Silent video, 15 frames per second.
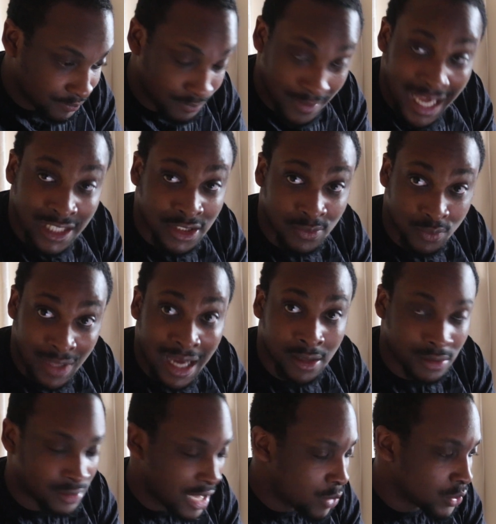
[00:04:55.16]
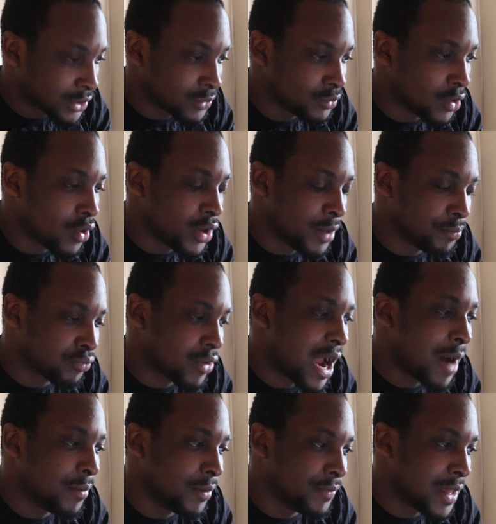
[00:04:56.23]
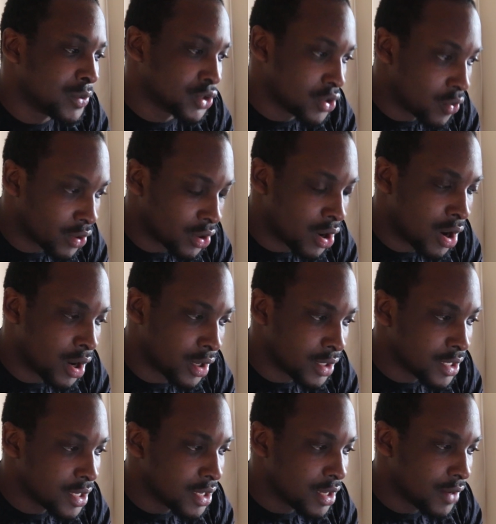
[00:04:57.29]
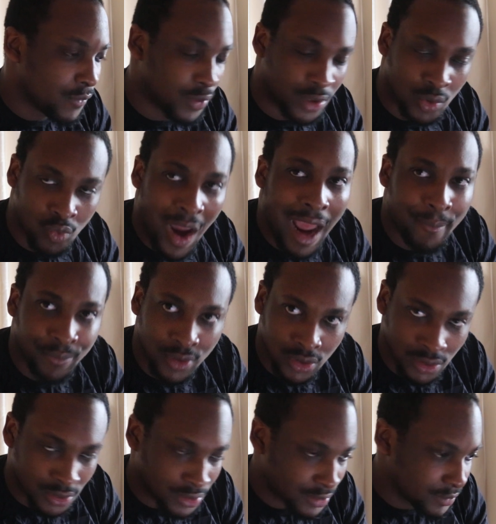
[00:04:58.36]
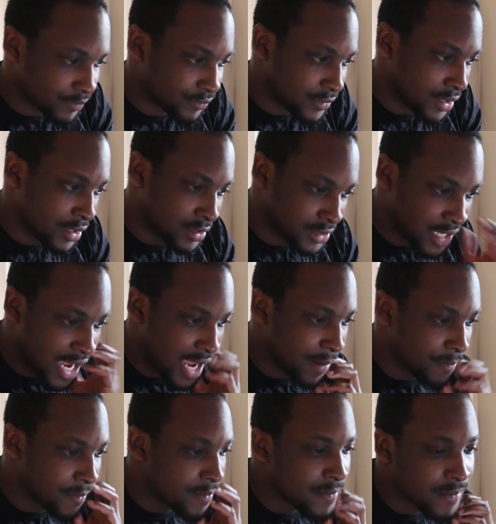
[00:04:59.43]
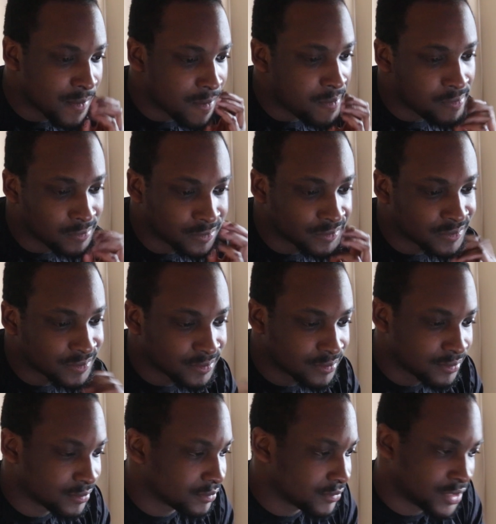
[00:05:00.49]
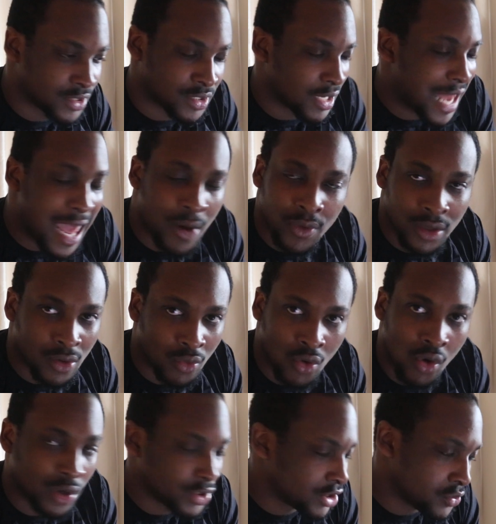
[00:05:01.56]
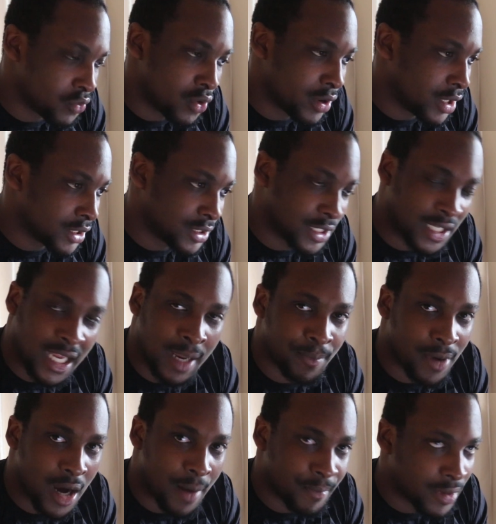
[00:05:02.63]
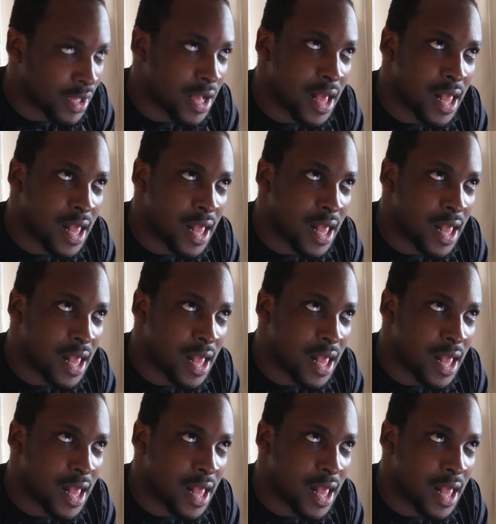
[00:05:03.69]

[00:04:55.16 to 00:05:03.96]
That's that's that was the only problem that was going on with the Raptors in this game. Just allowing the Golden State Warriors to keep up